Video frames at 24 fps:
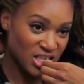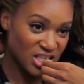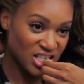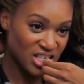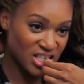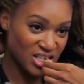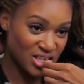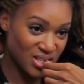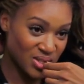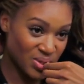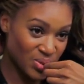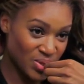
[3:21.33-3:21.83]
I'm
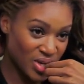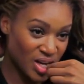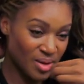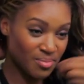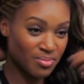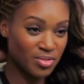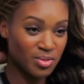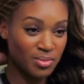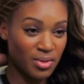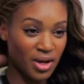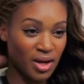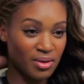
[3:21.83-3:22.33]
going to open
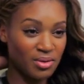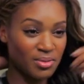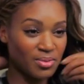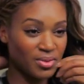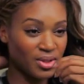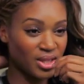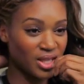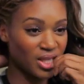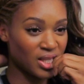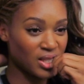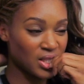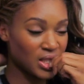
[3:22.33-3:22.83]
up the bobby
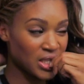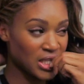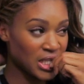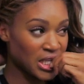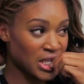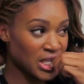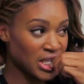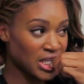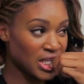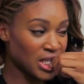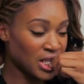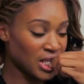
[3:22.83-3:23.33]
pin
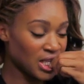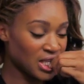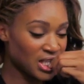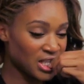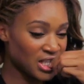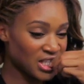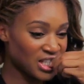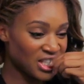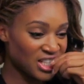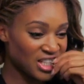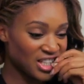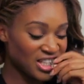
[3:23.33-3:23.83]

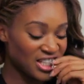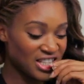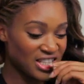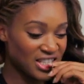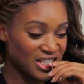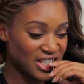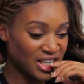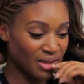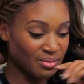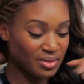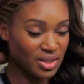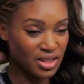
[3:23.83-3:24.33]

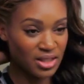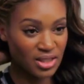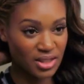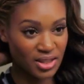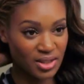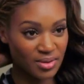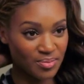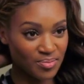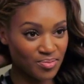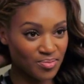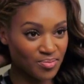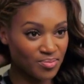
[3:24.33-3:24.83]
and I'm going
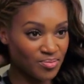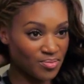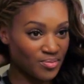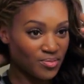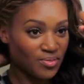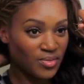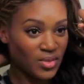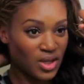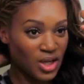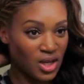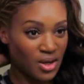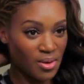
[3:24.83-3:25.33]
to
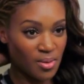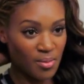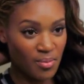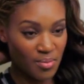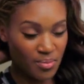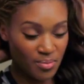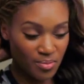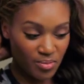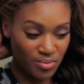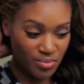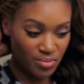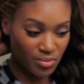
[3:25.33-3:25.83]

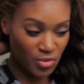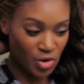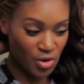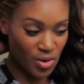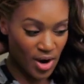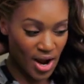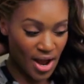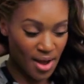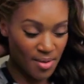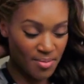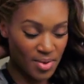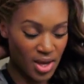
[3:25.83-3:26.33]

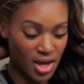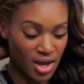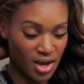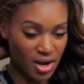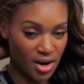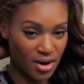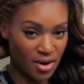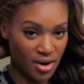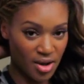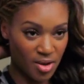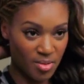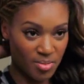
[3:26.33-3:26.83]
grab
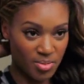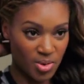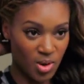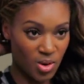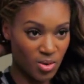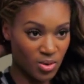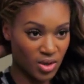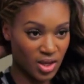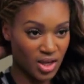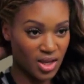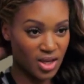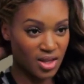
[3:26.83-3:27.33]
hair and
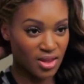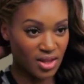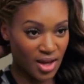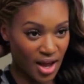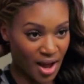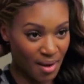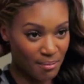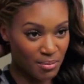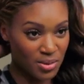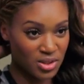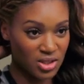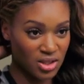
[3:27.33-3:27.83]
poke in the
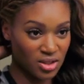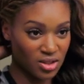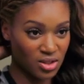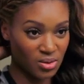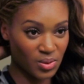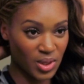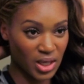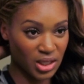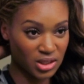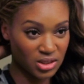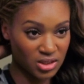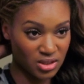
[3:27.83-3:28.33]
opposite
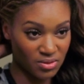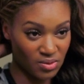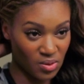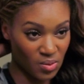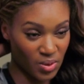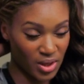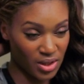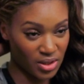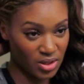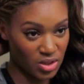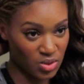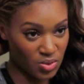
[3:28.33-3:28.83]
direction of the
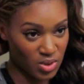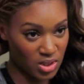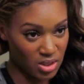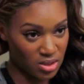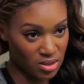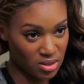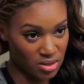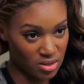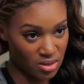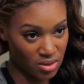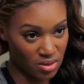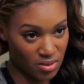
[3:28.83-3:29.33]
way the
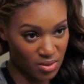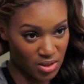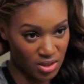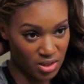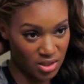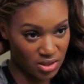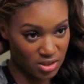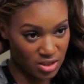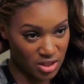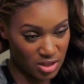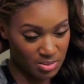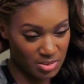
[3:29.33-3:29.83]
twist is going.
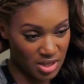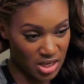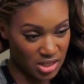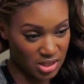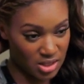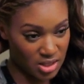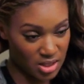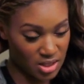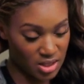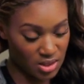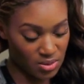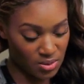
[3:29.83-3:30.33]
This is
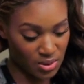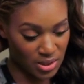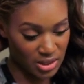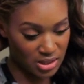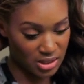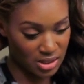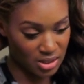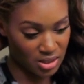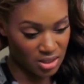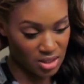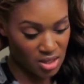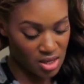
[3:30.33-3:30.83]
basically going
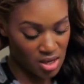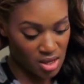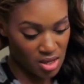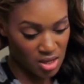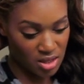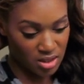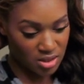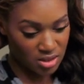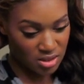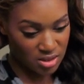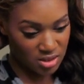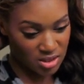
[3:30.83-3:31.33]
to
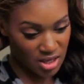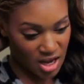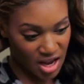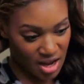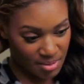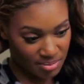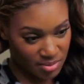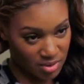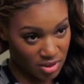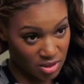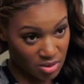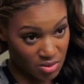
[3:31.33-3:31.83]

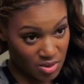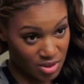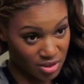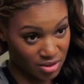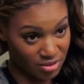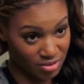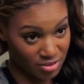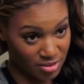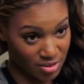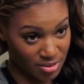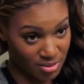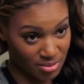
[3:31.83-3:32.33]
stop the
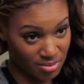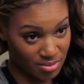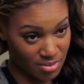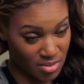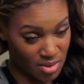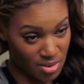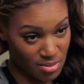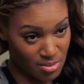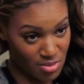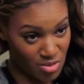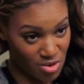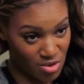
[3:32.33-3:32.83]
twist from
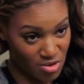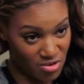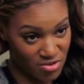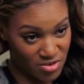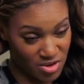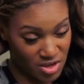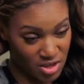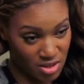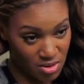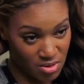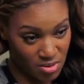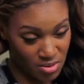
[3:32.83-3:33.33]

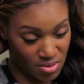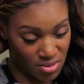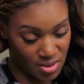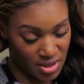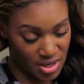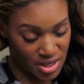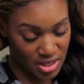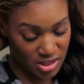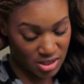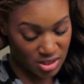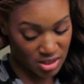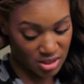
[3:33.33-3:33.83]
moving or
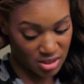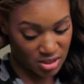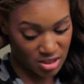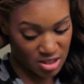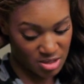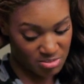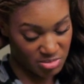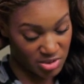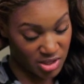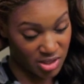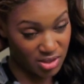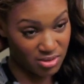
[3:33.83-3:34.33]
it's going to
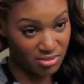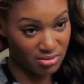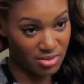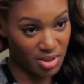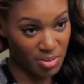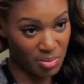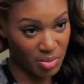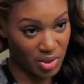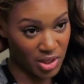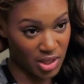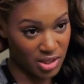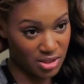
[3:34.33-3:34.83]
keep it
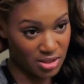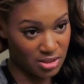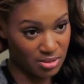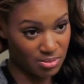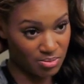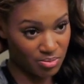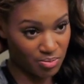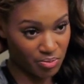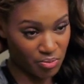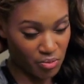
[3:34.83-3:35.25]
in place.